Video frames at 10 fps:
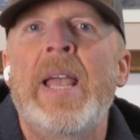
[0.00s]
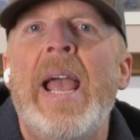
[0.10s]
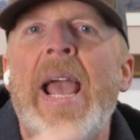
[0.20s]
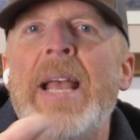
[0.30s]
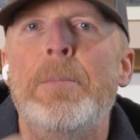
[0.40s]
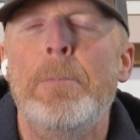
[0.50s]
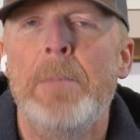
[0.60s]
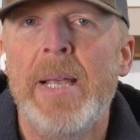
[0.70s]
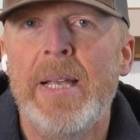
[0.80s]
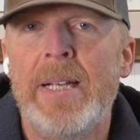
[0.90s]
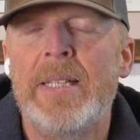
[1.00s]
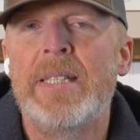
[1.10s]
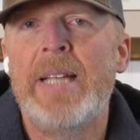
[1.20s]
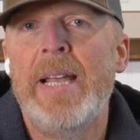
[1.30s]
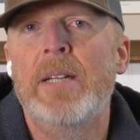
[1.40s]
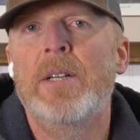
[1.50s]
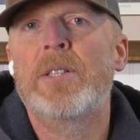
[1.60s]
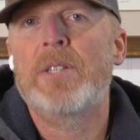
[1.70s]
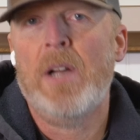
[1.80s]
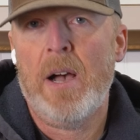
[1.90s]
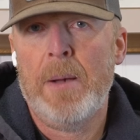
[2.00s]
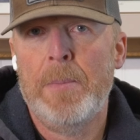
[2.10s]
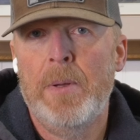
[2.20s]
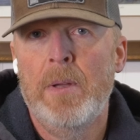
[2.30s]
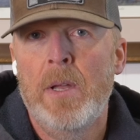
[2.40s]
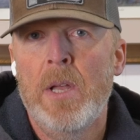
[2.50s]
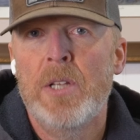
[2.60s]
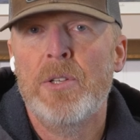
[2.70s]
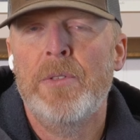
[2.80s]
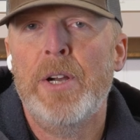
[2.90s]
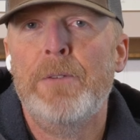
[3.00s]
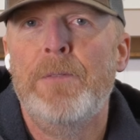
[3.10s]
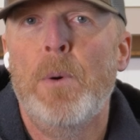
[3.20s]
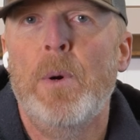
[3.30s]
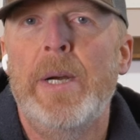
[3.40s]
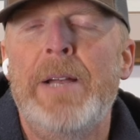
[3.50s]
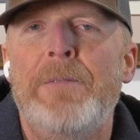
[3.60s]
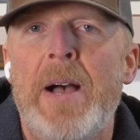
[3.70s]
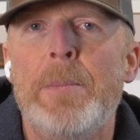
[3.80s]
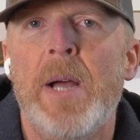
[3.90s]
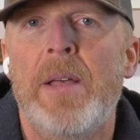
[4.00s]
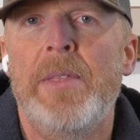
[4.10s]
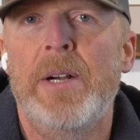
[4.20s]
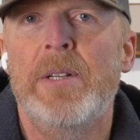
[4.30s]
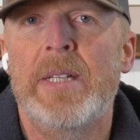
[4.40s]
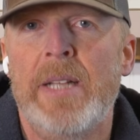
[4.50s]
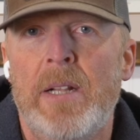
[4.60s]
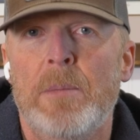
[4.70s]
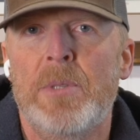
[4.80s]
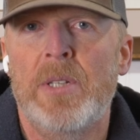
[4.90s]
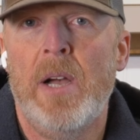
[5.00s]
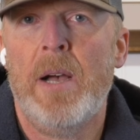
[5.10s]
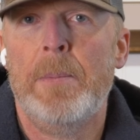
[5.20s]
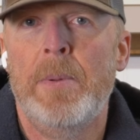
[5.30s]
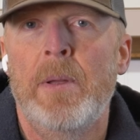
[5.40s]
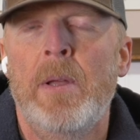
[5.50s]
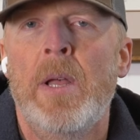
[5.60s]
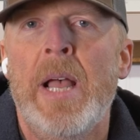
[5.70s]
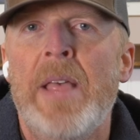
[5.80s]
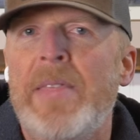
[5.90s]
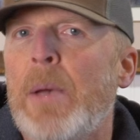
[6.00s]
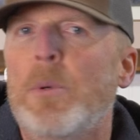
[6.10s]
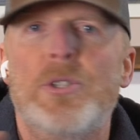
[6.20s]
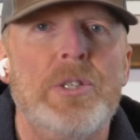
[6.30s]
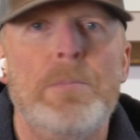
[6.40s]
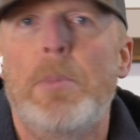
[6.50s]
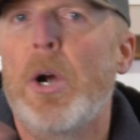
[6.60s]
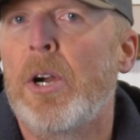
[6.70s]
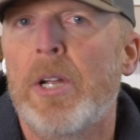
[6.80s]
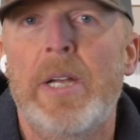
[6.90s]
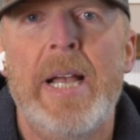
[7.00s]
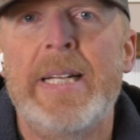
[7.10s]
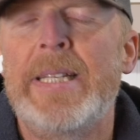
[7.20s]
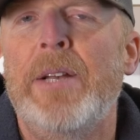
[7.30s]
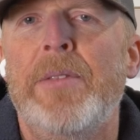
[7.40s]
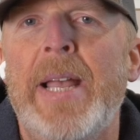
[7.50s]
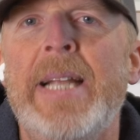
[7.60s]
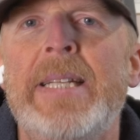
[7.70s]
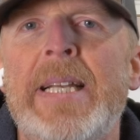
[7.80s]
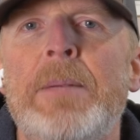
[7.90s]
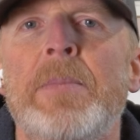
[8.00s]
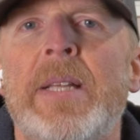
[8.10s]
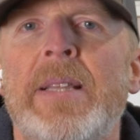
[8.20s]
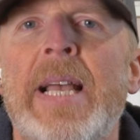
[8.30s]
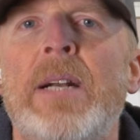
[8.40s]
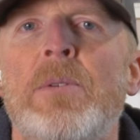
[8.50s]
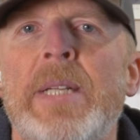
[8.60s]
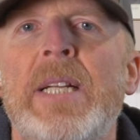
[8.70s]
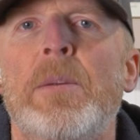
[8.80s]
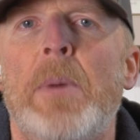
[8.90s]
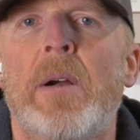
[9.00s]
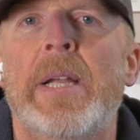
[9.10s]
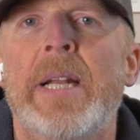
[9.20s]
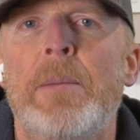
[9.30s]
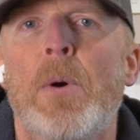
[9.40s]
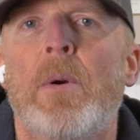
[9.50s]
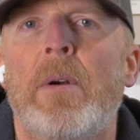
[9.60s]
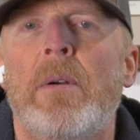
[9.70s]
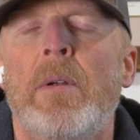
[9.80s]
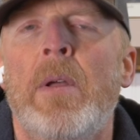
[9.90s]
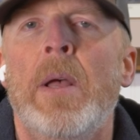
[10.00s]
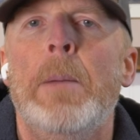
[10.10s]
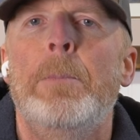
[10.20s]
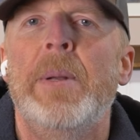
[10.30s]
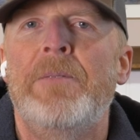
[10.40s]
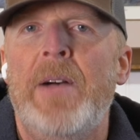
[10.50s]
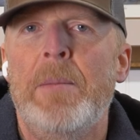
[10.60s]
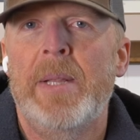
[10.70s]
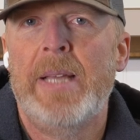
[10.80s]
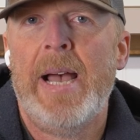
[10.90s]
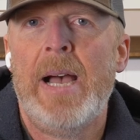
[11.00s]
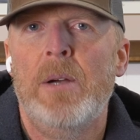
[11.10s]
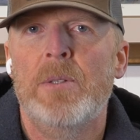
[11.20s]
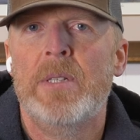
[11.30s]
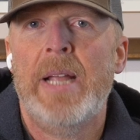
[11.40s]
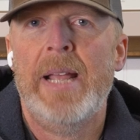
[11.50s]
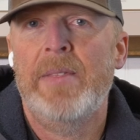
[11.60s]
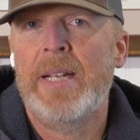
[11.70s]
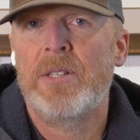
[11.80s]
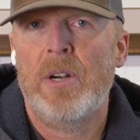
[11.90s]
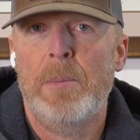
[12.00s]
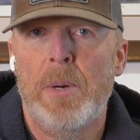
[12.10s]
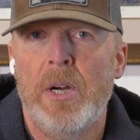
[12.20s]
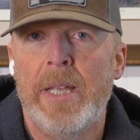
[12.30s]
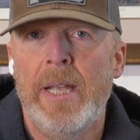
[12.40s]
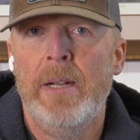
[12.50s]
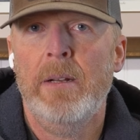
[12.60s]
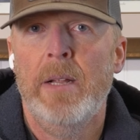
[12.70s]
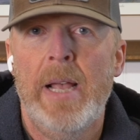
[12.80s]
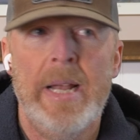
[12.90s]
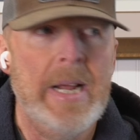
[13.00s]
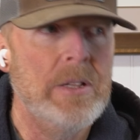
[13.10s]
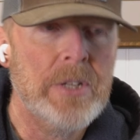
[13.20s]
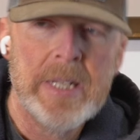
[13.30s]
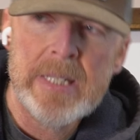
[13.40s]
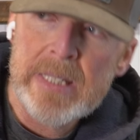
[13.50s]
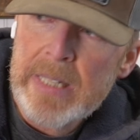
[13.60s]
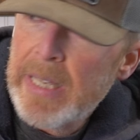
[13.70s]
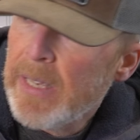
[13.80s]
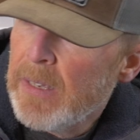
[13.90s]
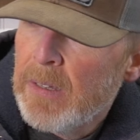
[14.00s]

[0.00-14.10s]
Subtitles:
and me saying to stop. So therefore, if I'm not there to tell them stop, they will just bark until they deem that they don't need to bark anymore. But if I'm at the house and they start barking and I look and see